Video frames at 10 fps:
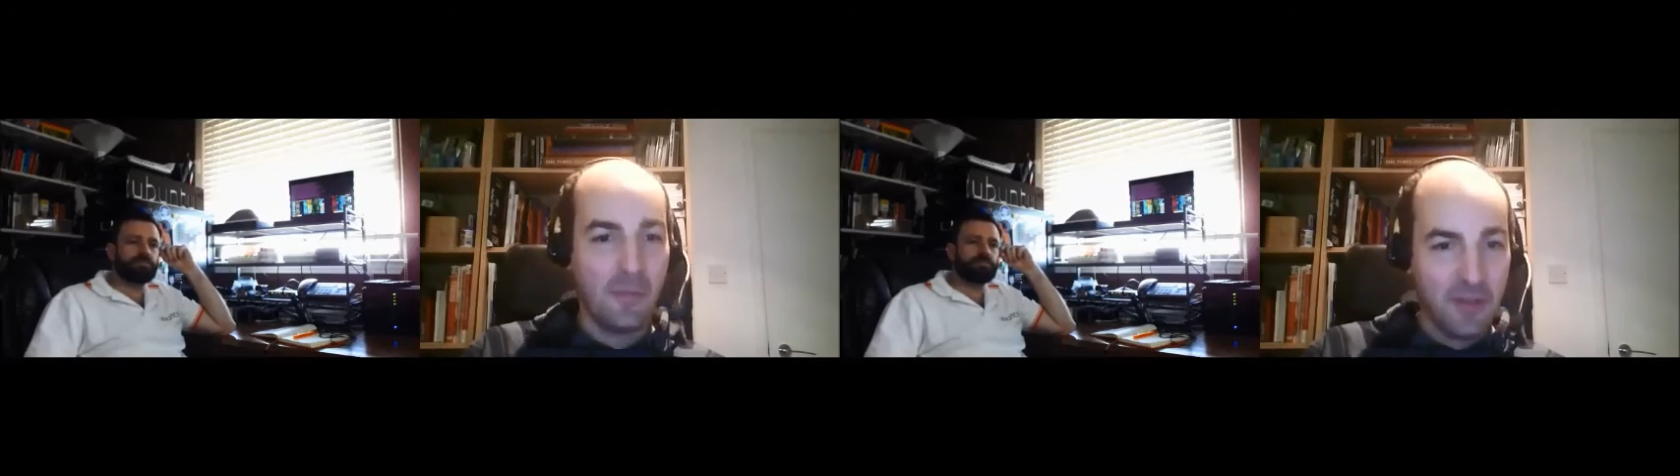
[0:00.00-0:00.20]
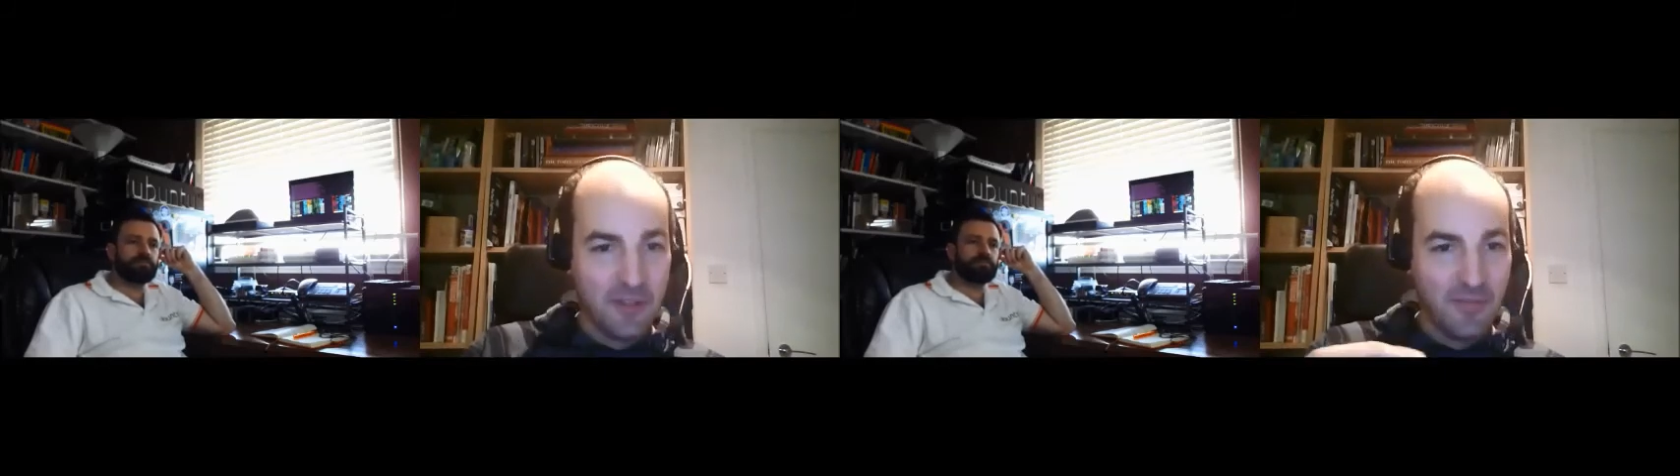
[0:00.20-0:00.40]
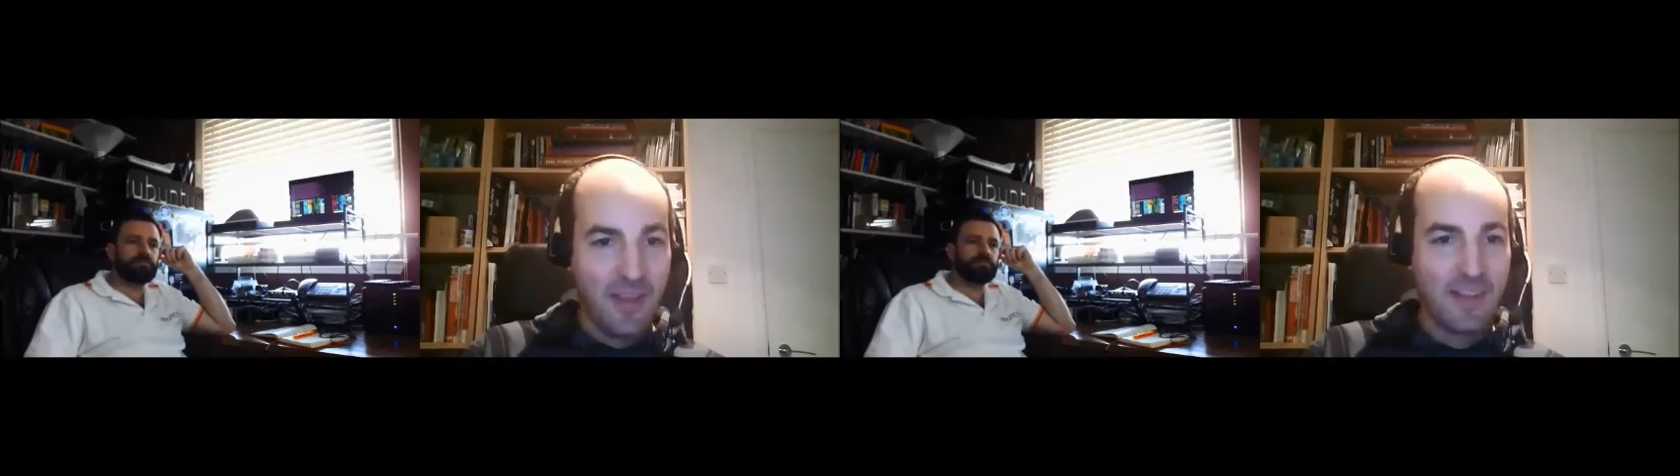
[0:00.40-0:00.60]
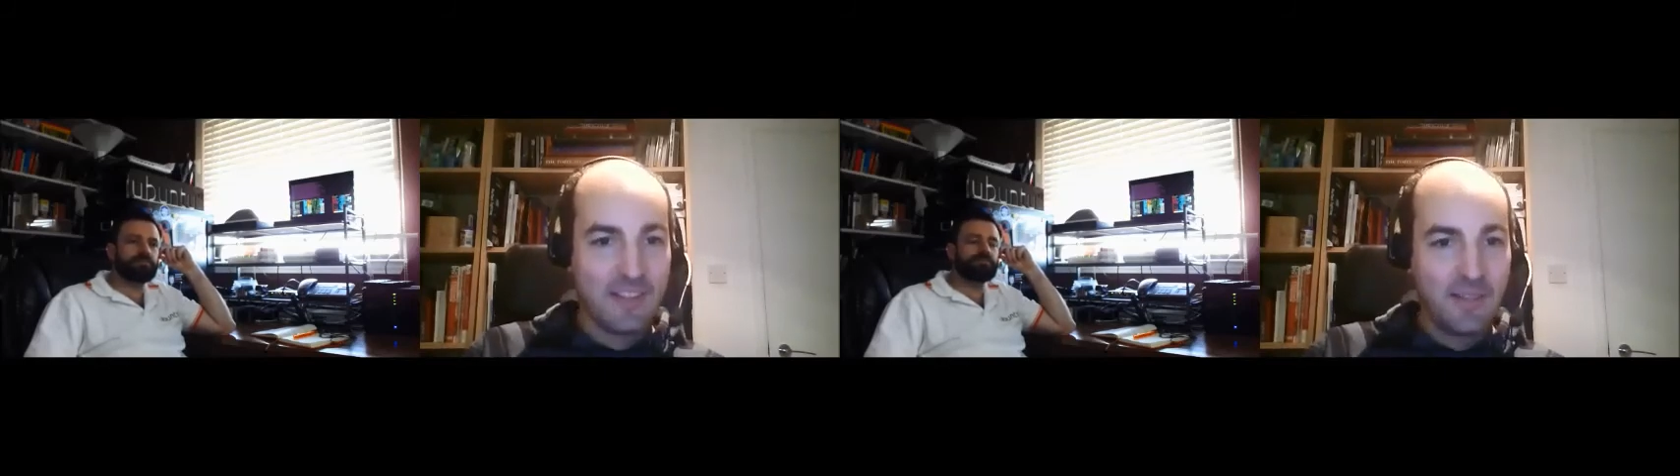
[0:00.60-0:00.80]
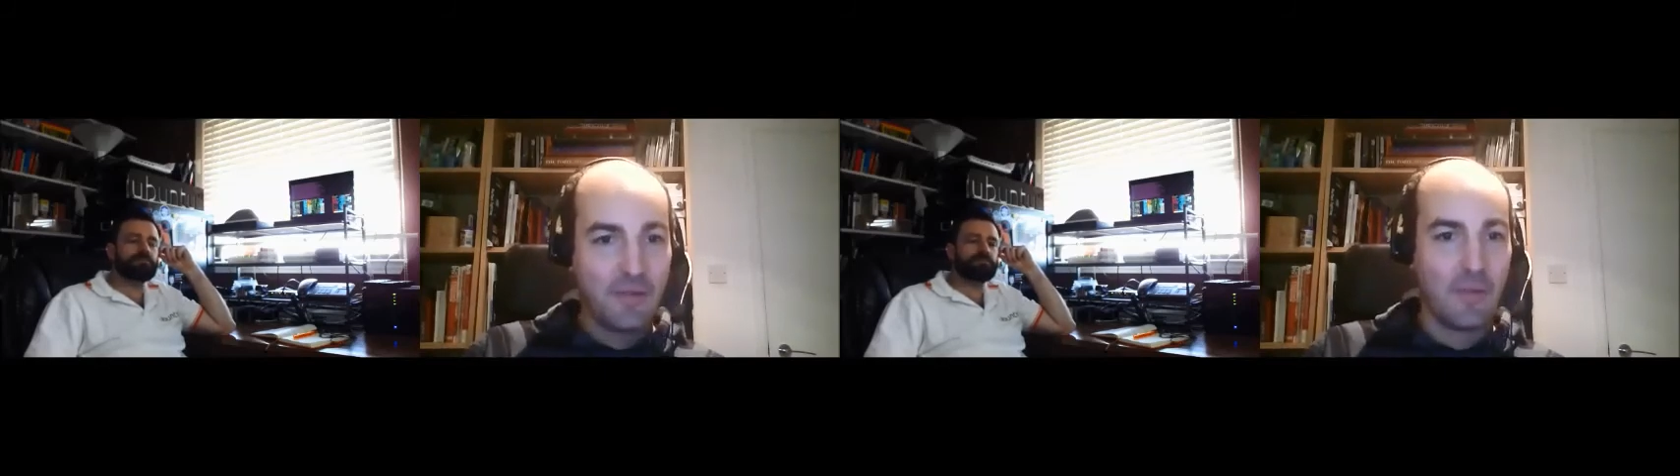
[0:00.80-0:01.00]
much
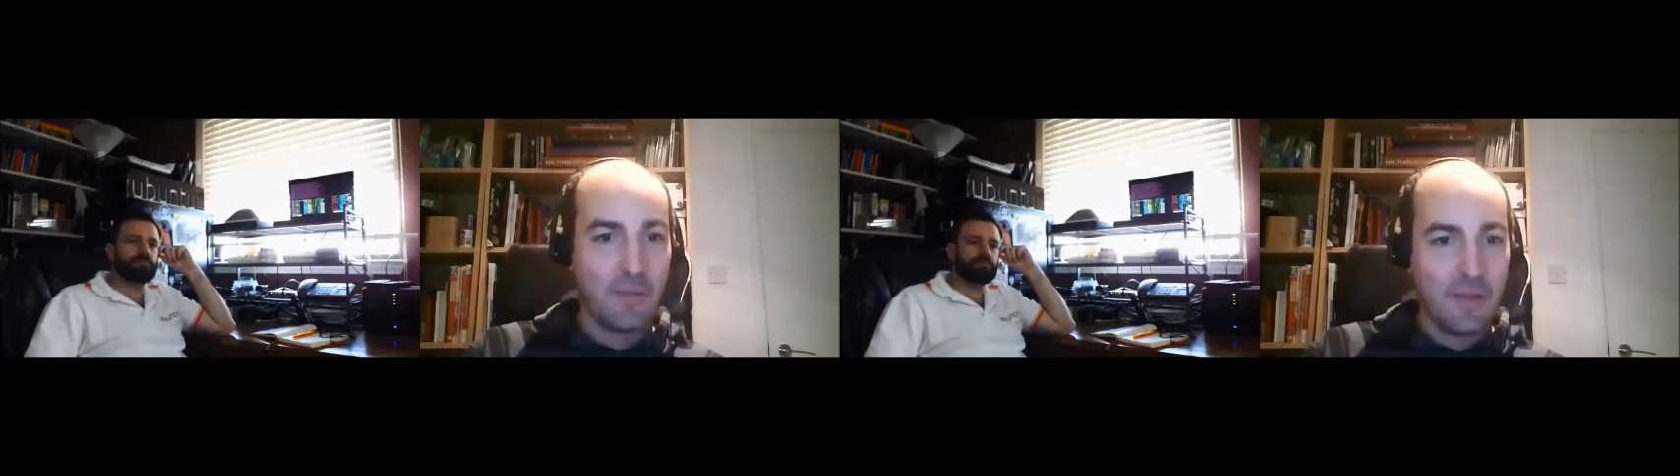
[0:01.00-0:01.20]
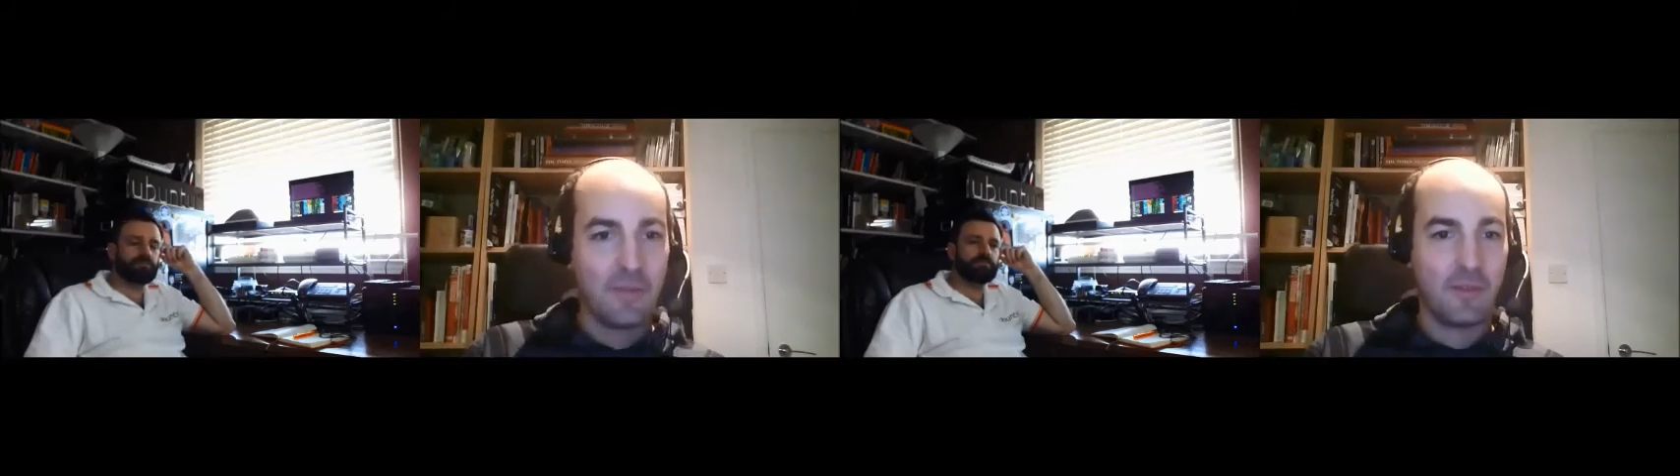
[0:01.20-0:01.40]
faster for people